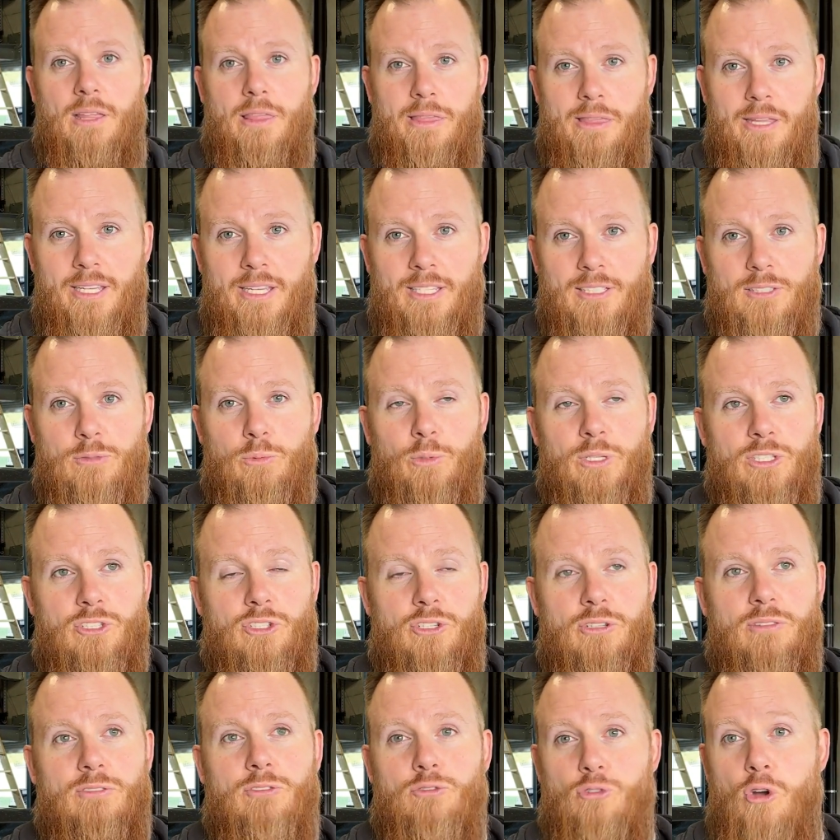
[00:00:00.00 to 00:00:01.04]
things which
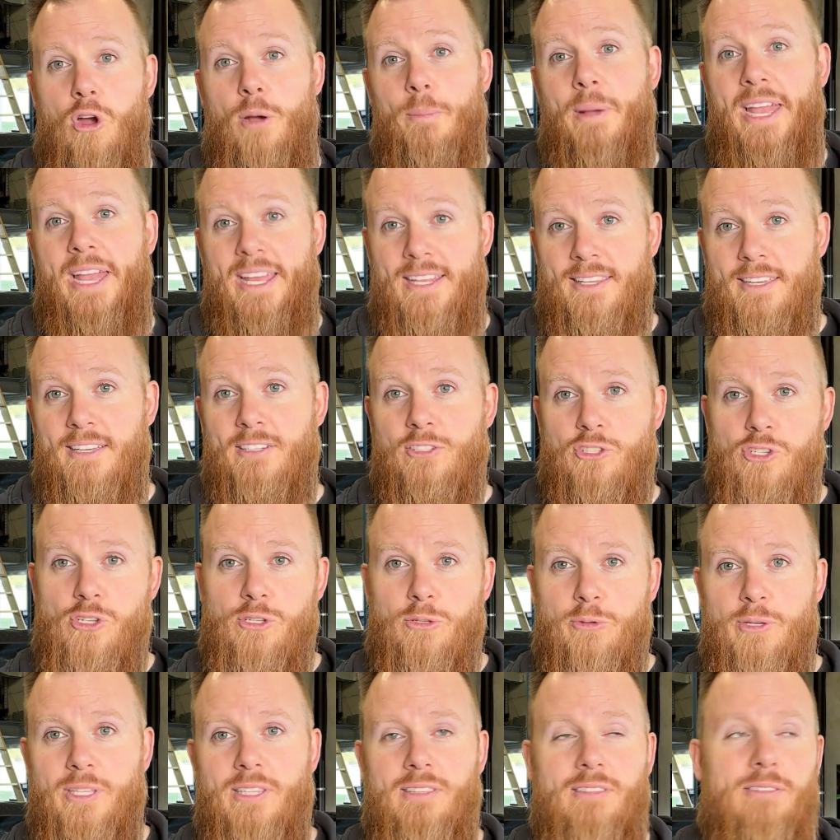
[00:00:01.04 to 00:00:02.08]
could draw my attention
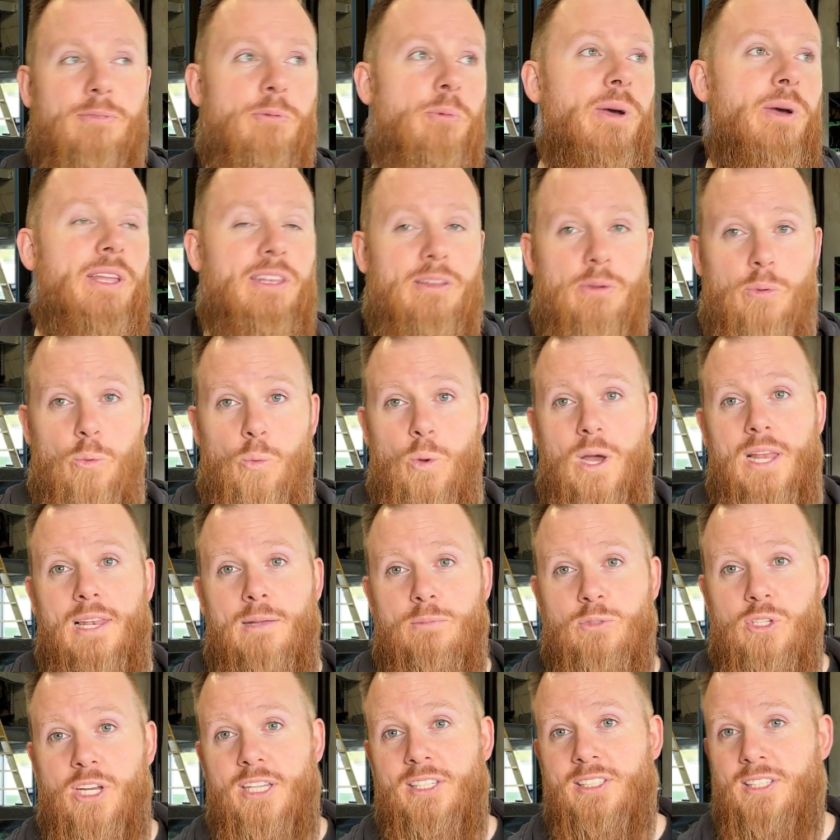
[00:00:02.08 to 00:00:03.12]
to it while I'm
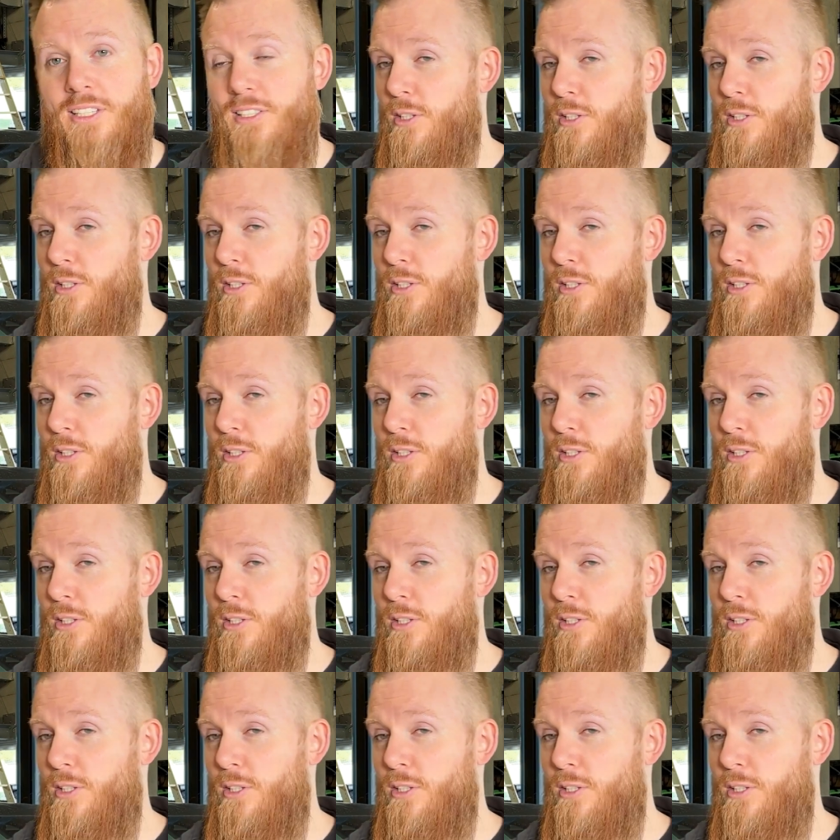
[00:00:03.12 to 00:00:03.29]
racing.